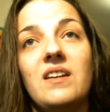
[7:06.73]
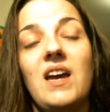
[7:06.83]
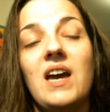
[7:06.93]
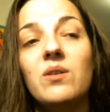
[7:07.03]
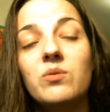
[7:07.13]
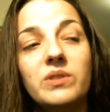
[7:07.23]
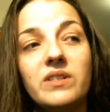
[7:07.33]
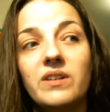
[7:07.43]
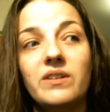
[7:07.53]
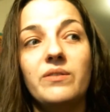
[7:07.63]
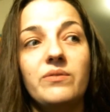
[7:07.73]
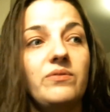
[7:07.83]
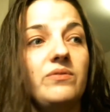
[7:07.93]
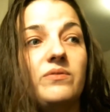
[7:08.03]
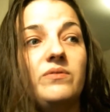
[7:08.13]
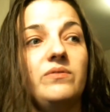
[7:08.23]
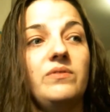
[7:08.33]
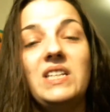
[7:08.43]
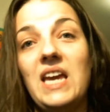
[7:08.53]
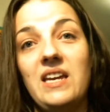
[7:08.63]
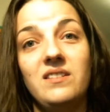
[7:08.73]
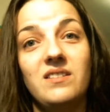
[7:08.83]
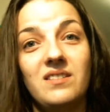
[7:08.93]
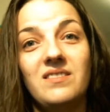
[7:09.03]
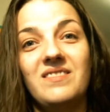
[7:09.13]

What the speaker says: out of the gate.